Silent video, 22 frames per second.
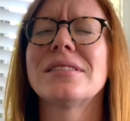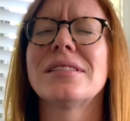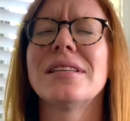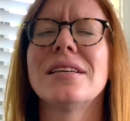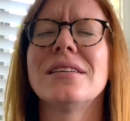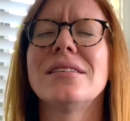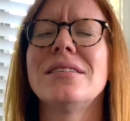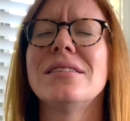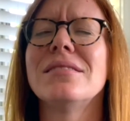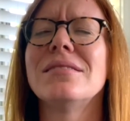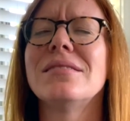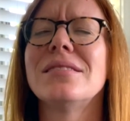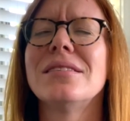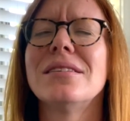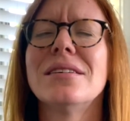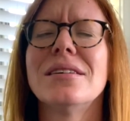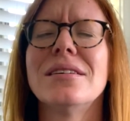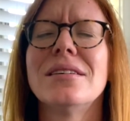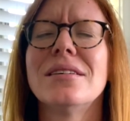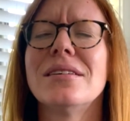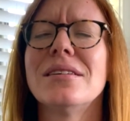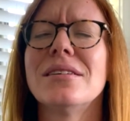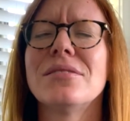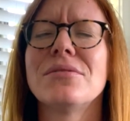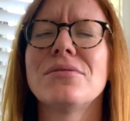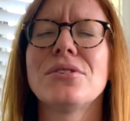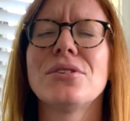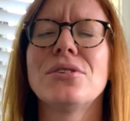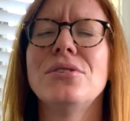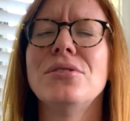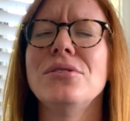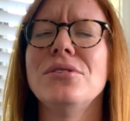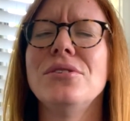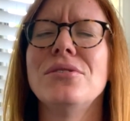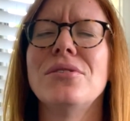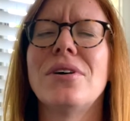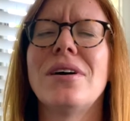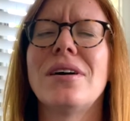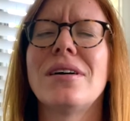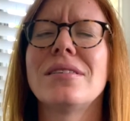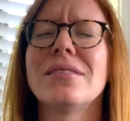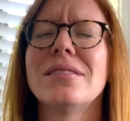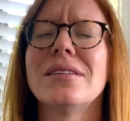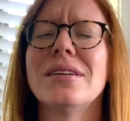Thank you for who you
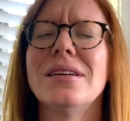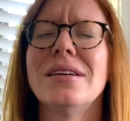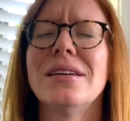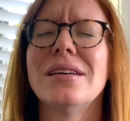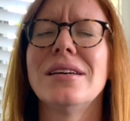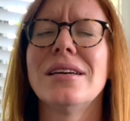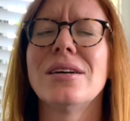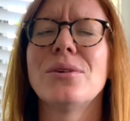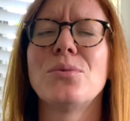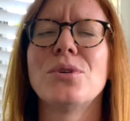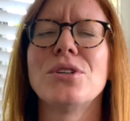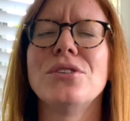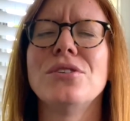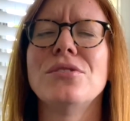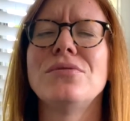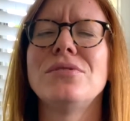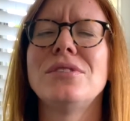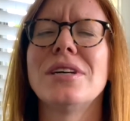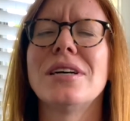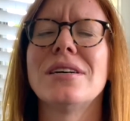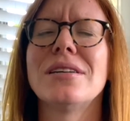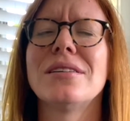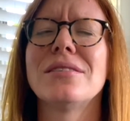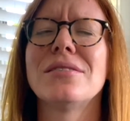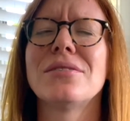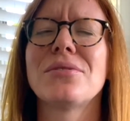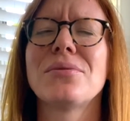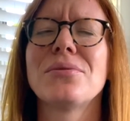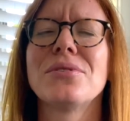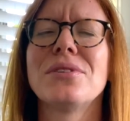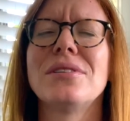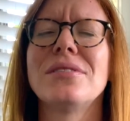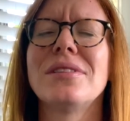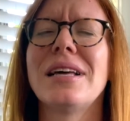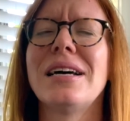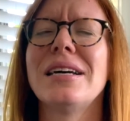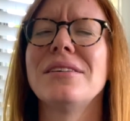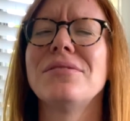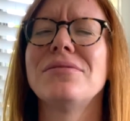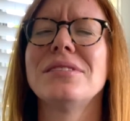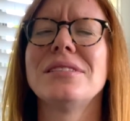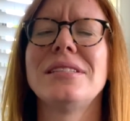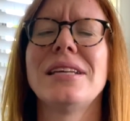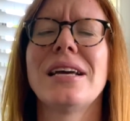are and what you've done through the
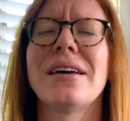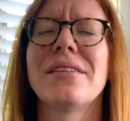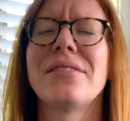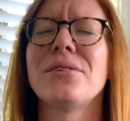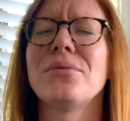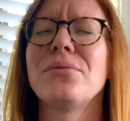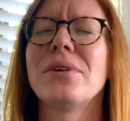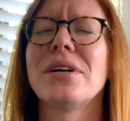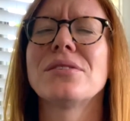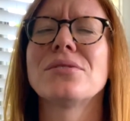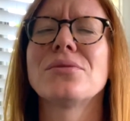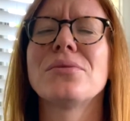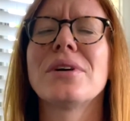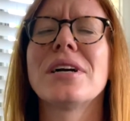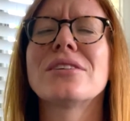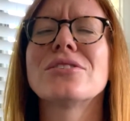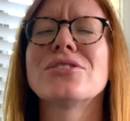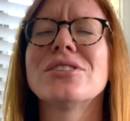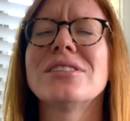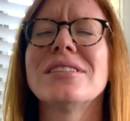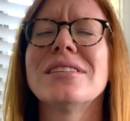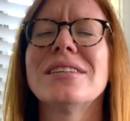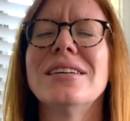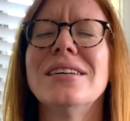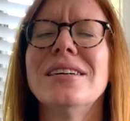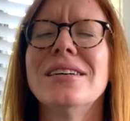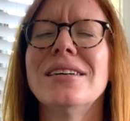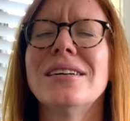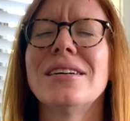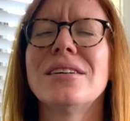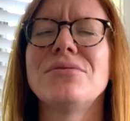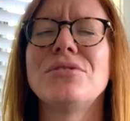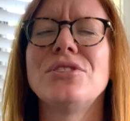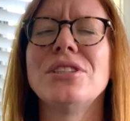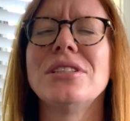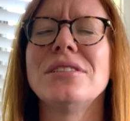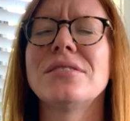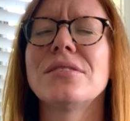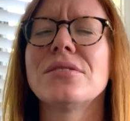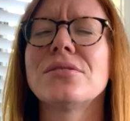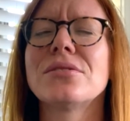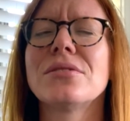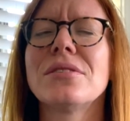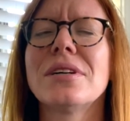life and death and resurrection of
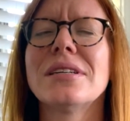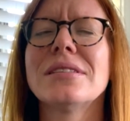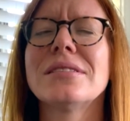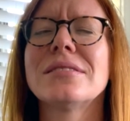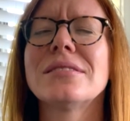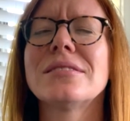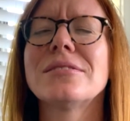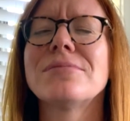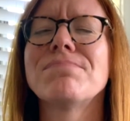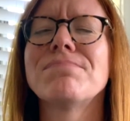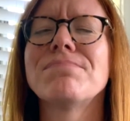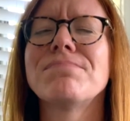Jesus Christ.